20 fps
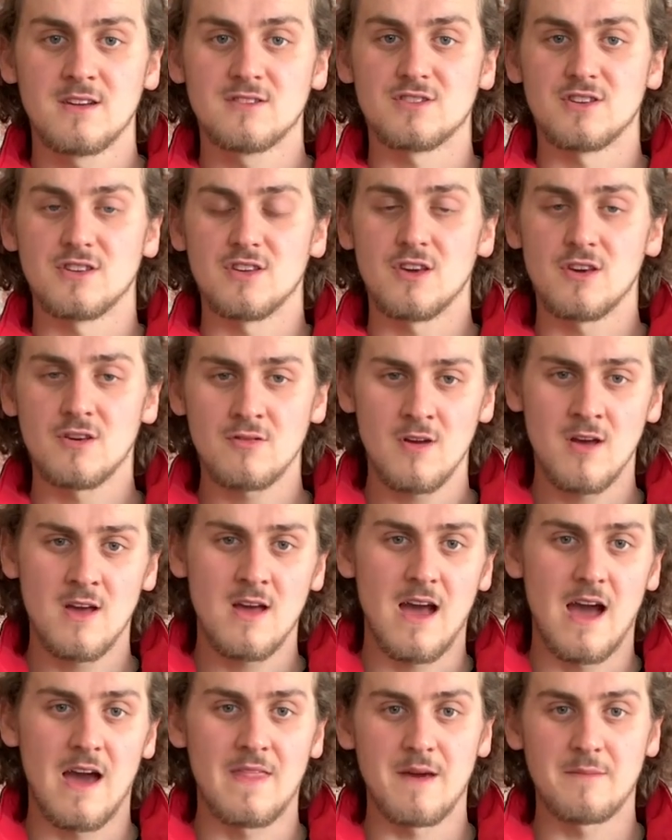to you,
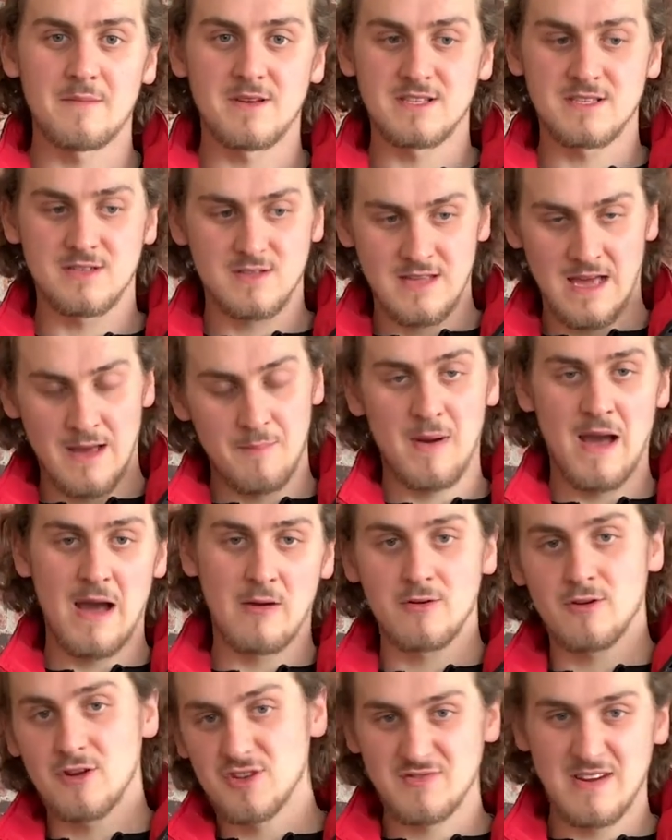and that means that power
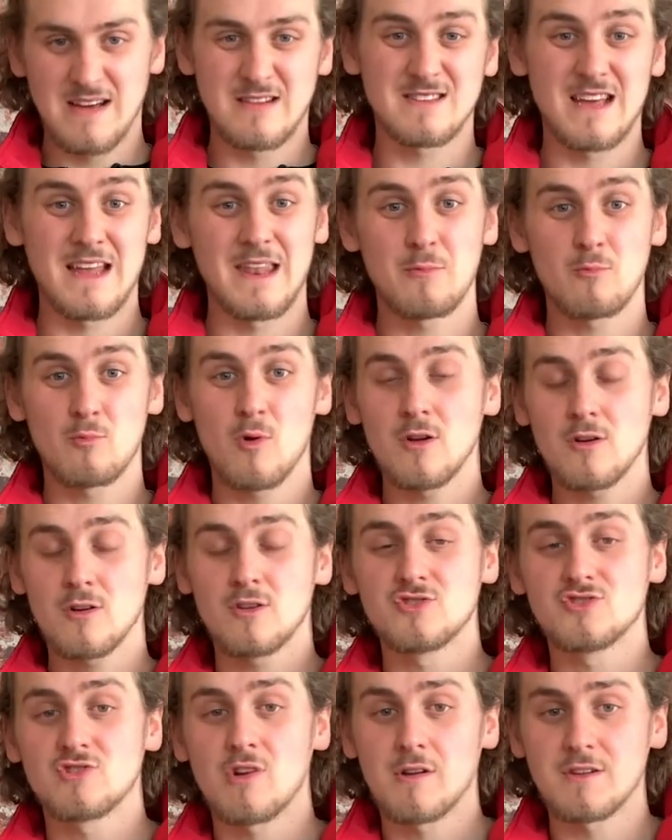goes around and then one
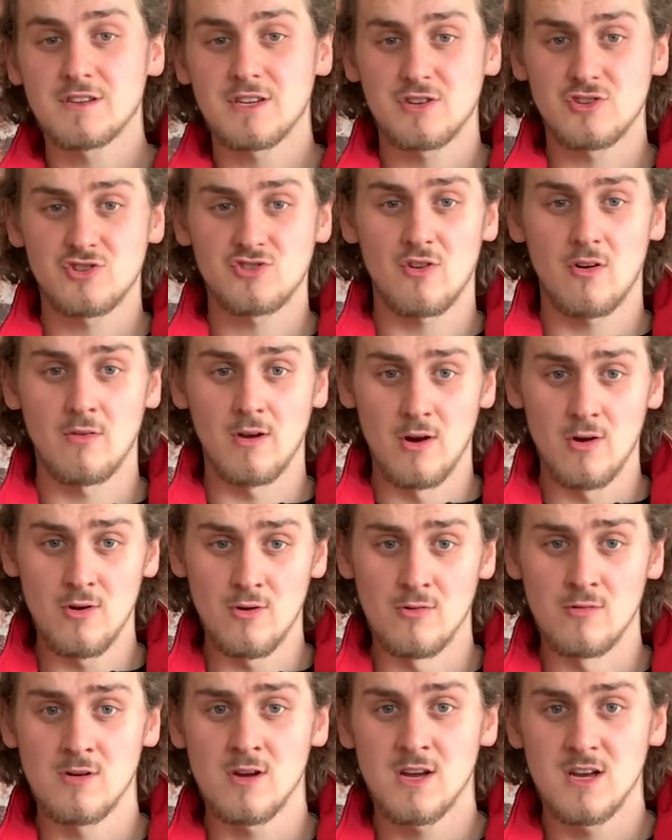controller to control it
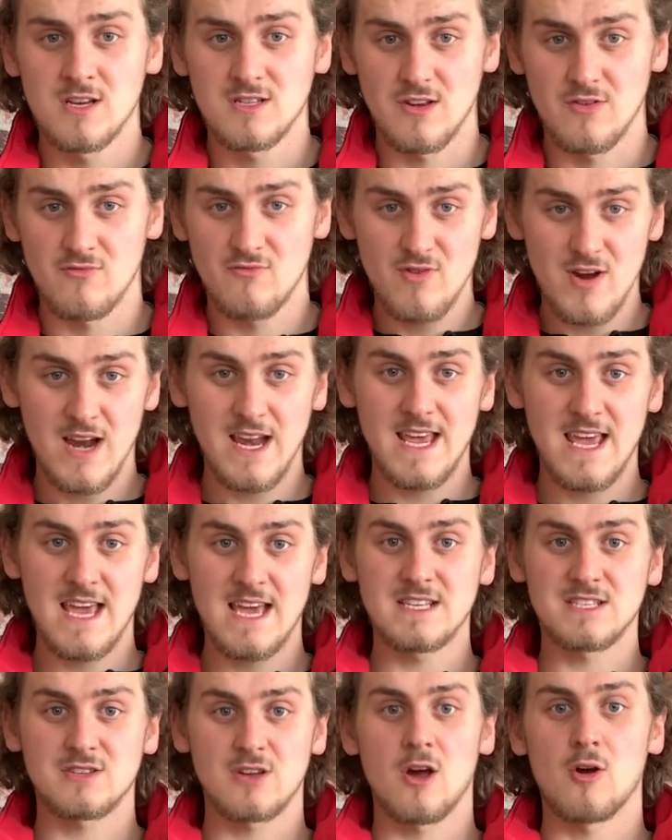all. So it really
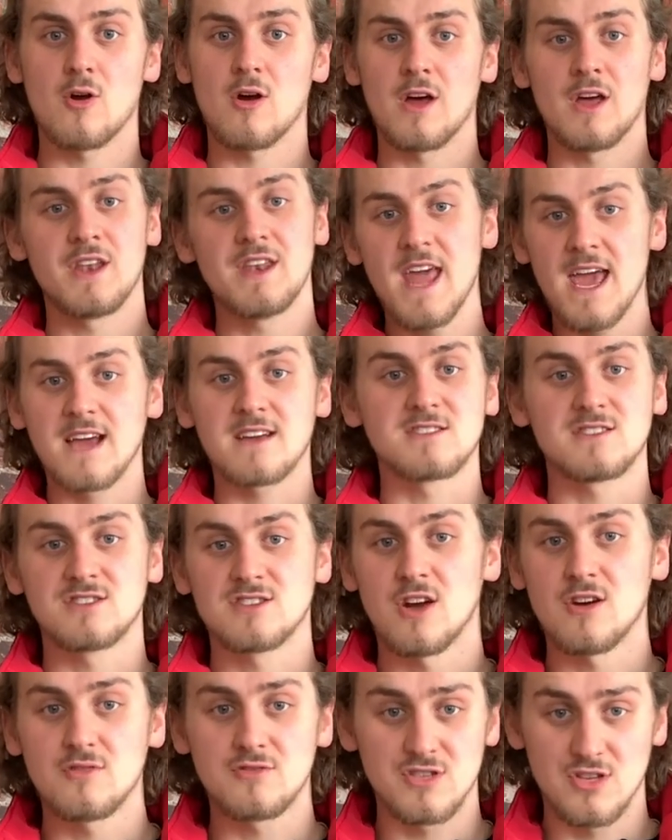is a neck to
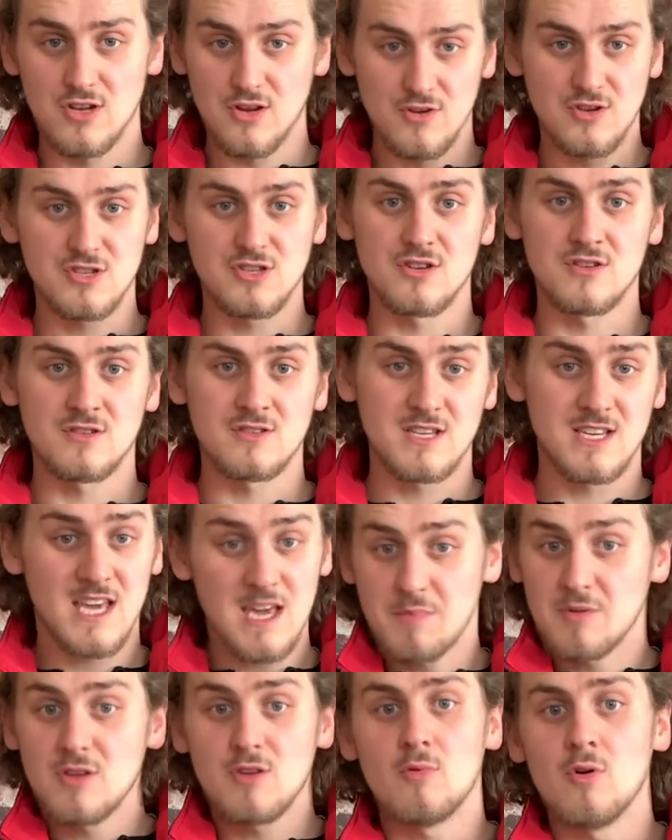toe solution to
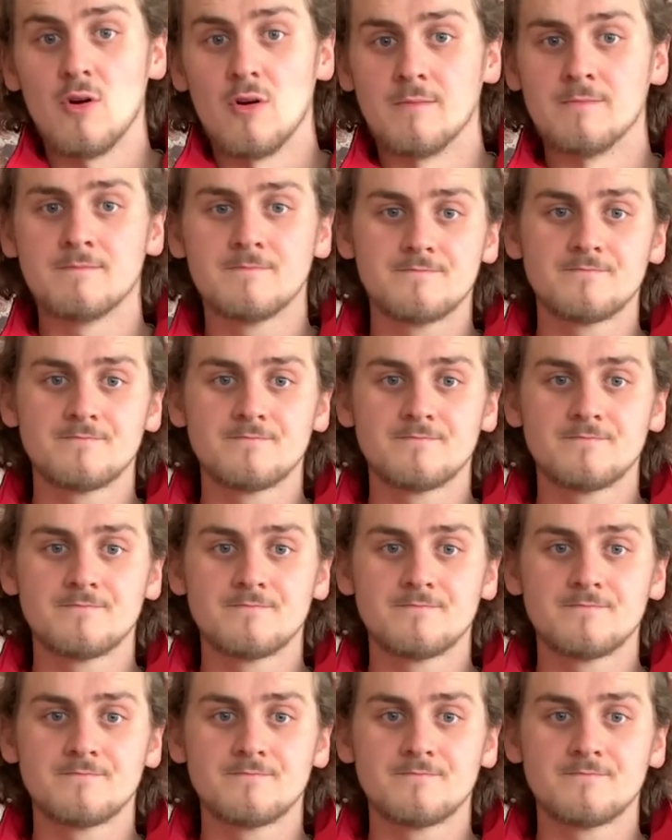keeping you warm.